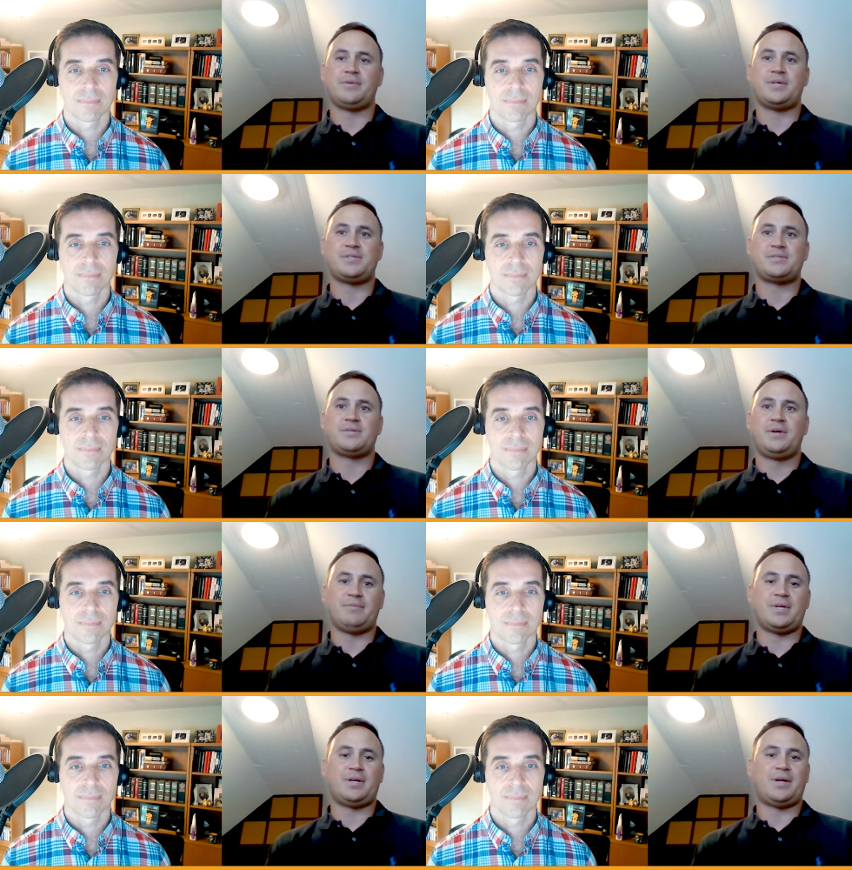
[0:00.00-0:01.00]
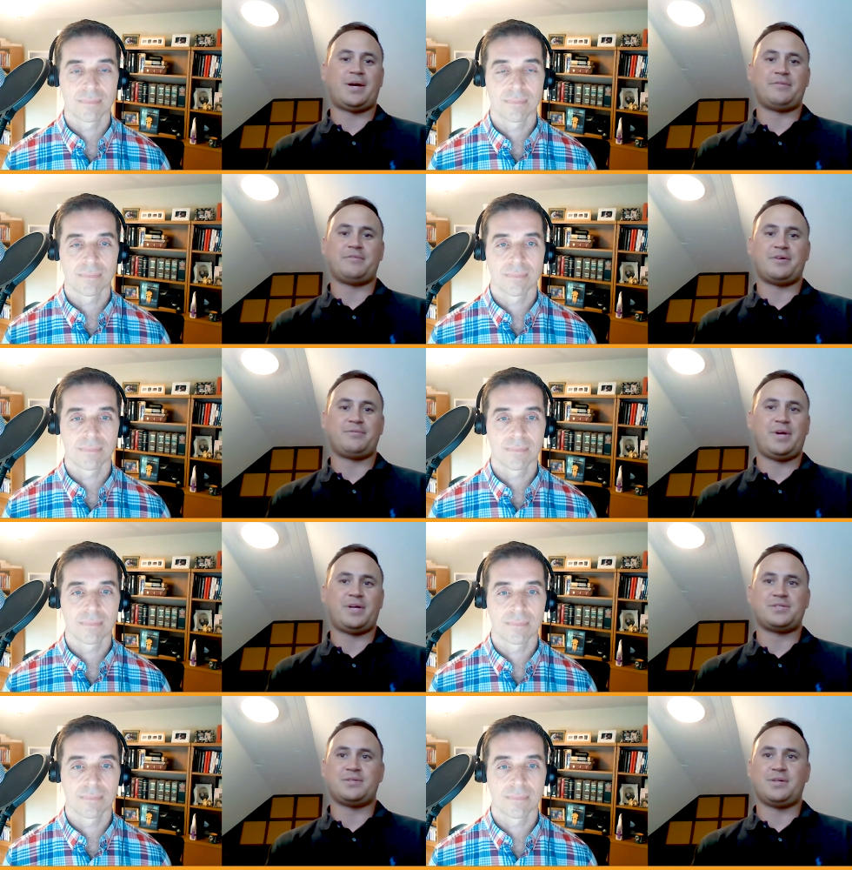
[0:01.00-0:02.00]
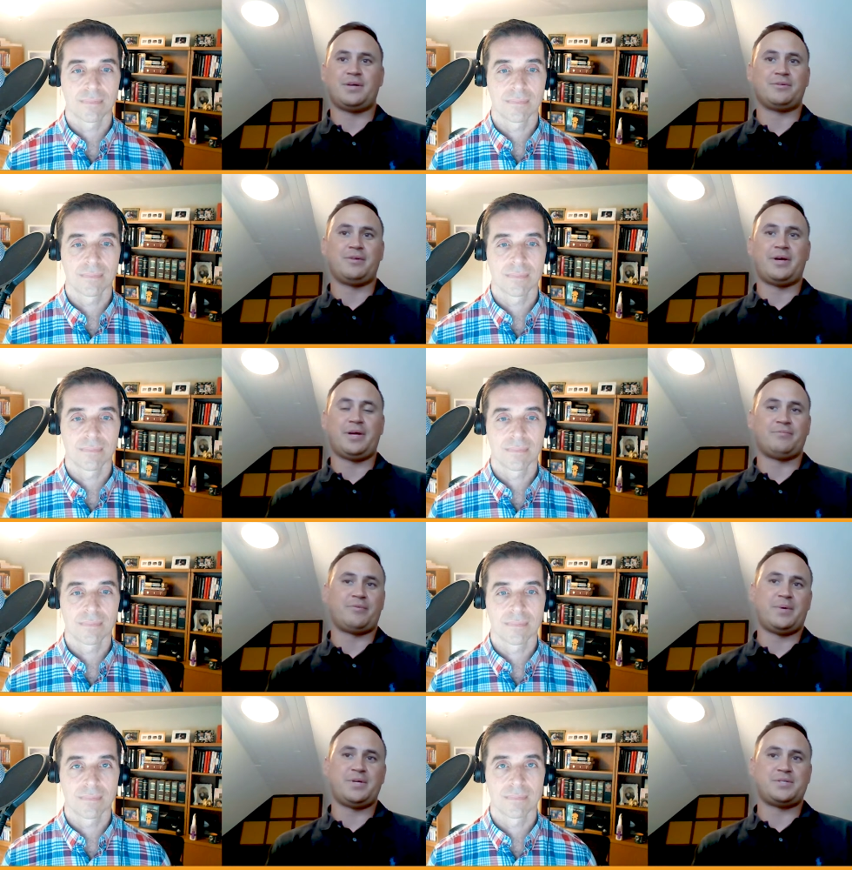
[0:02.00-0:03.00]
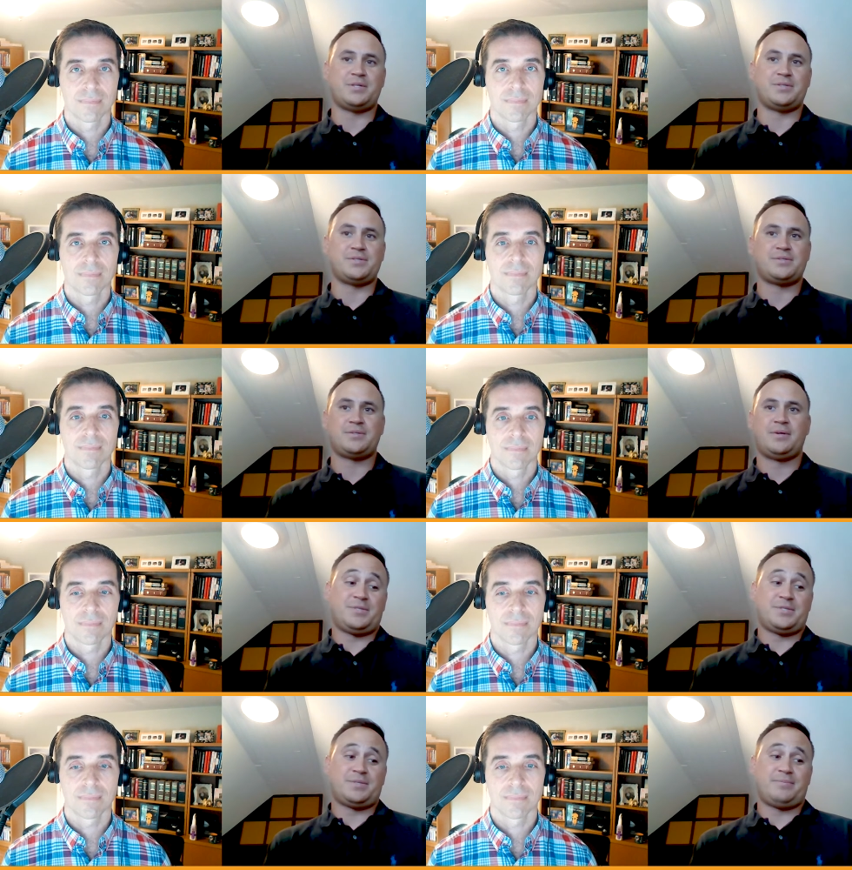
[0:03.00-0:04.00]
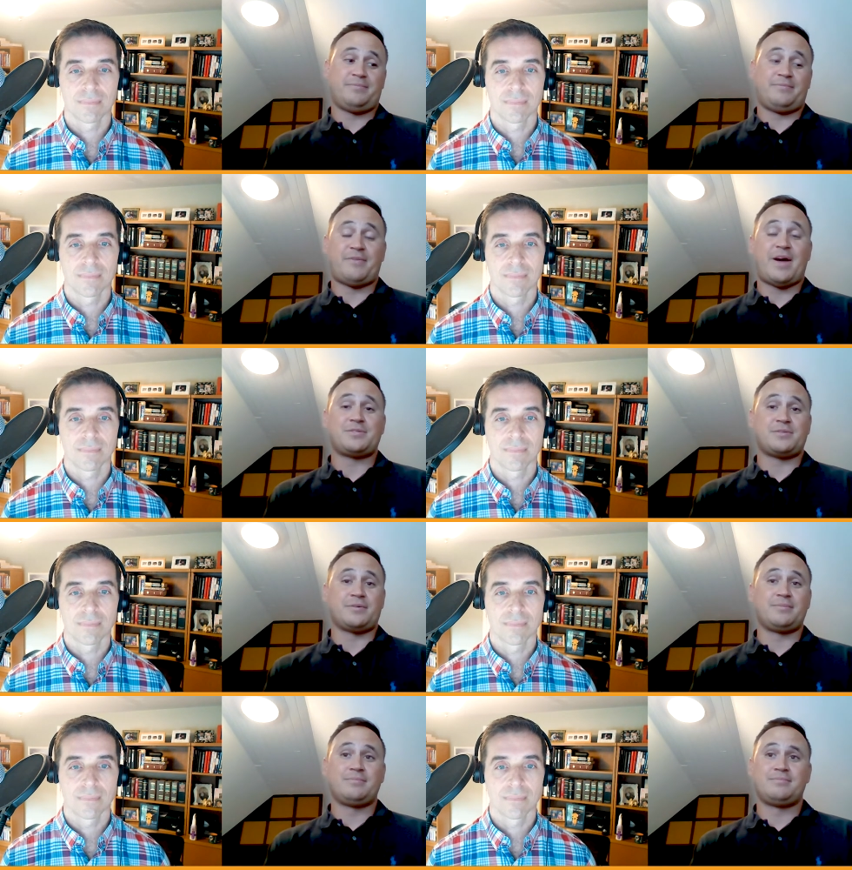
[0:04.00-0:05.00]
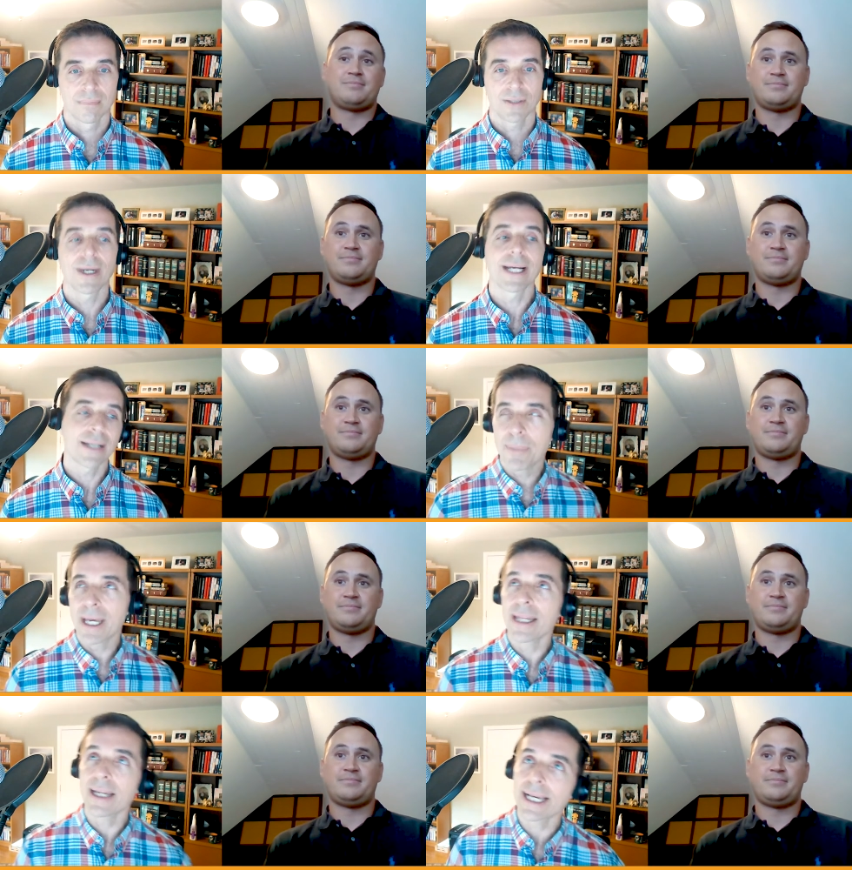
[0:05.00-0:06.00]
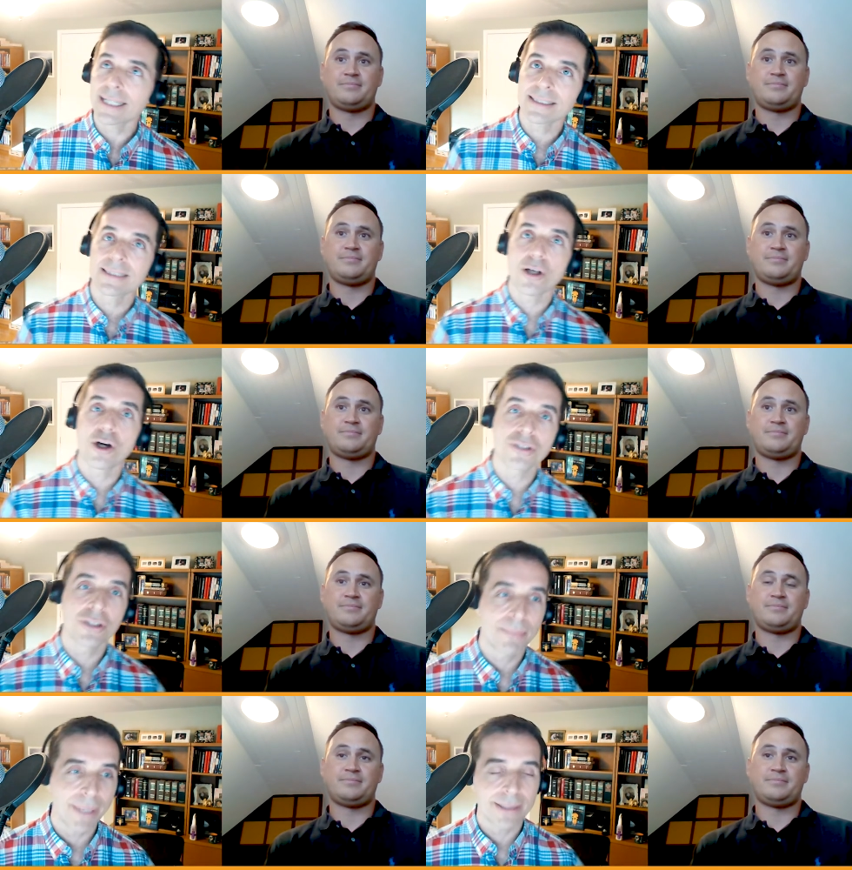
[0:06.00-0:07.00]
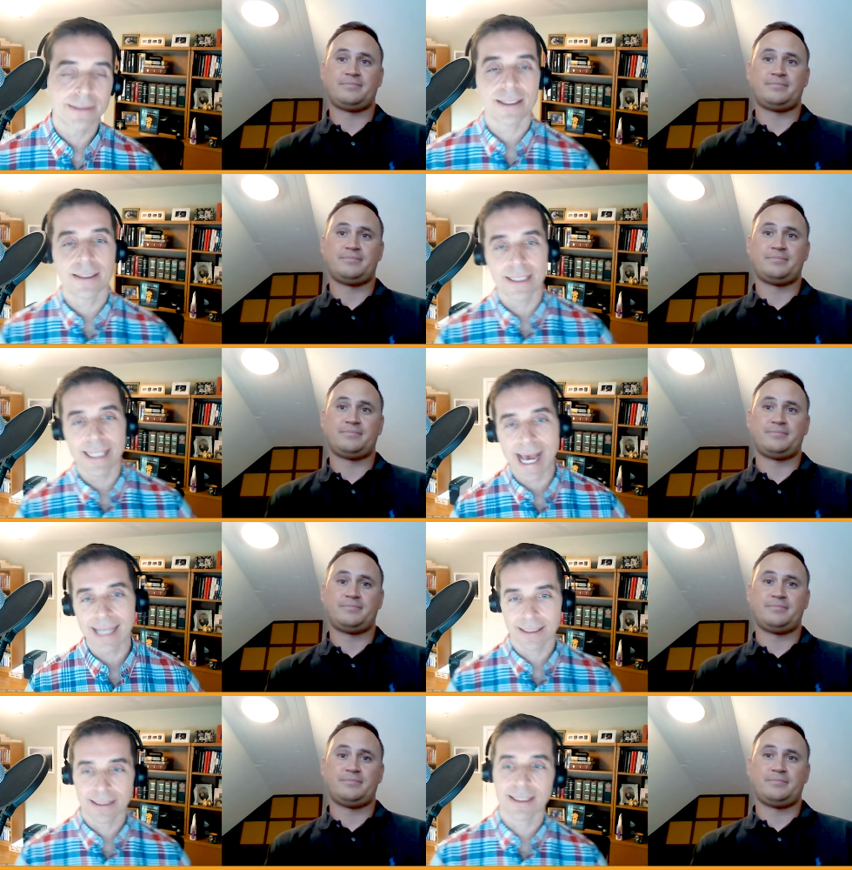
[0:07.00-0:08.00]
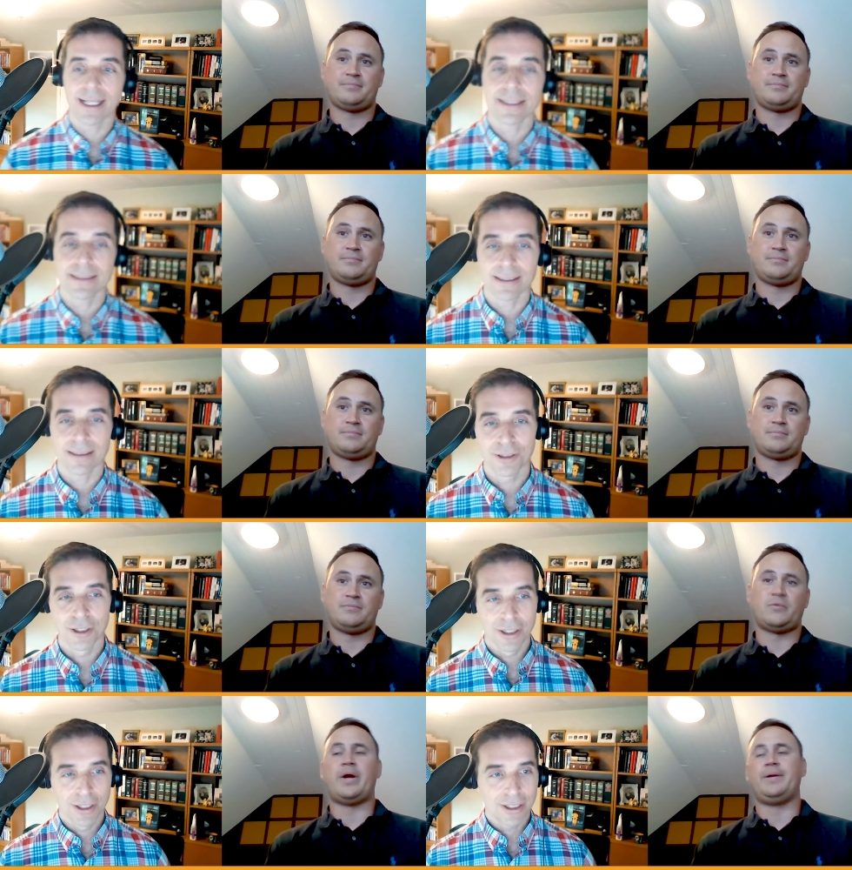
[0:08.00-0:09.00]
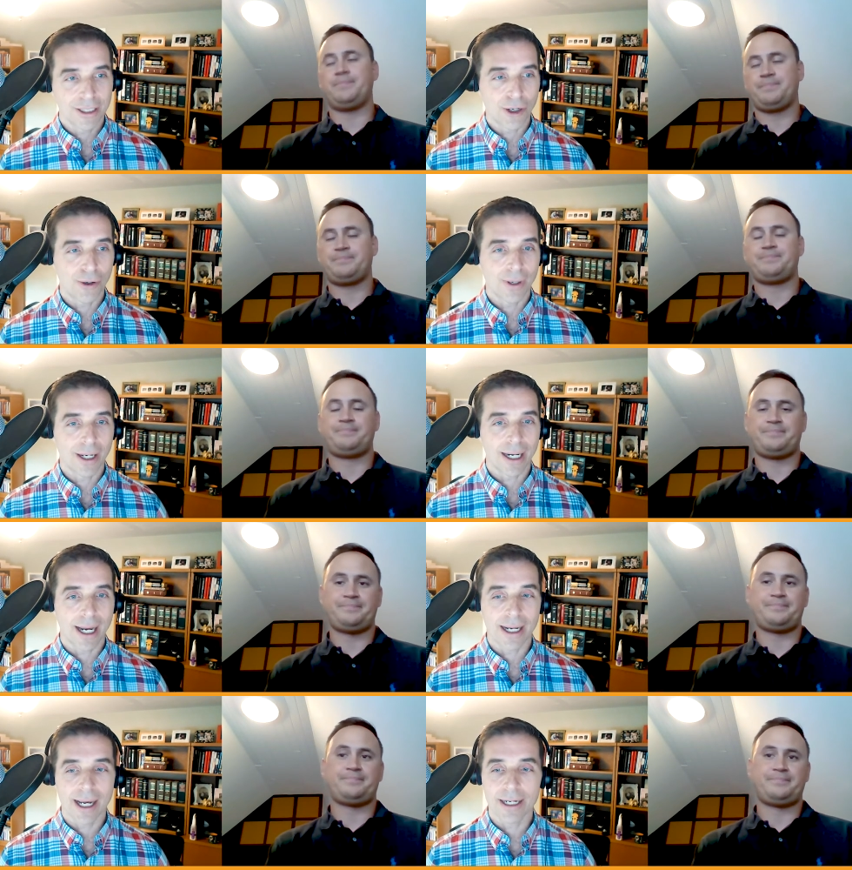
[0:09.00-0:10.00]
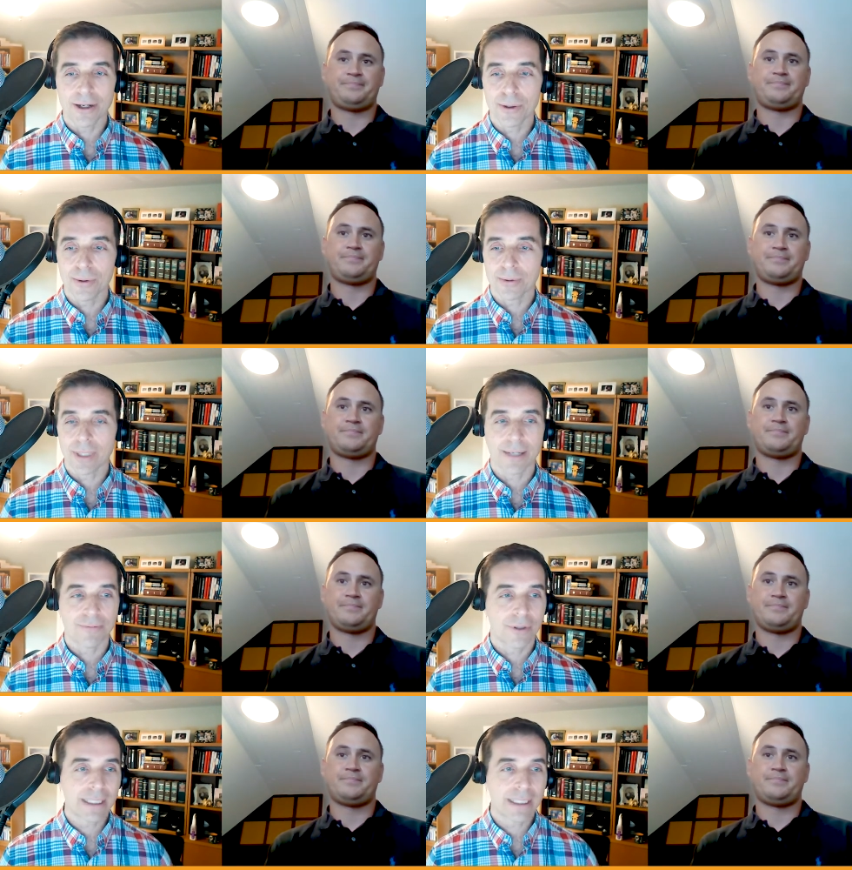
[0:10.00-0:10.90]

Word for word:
Speaker 1: for this, given that a lot of the verification of the underlying information is just faster.
Speaker 2: Right. But, and I guess it also depends on the asset class. And, right. I know, like, for